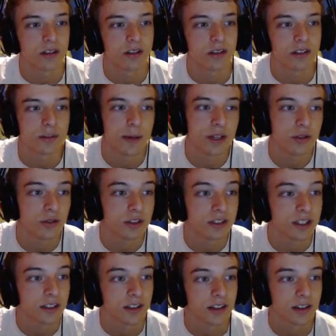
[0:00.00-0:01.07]
special
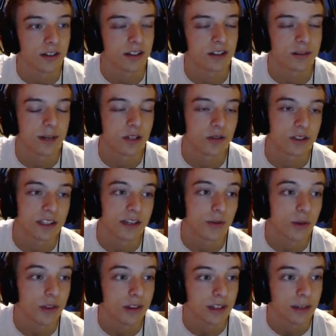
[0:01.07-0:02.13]
set
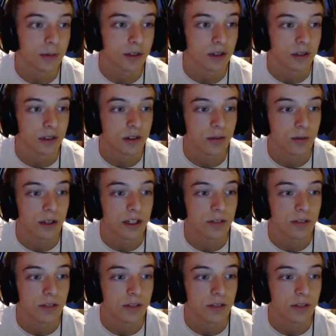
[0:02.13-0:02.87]
with the Tapu Koko. But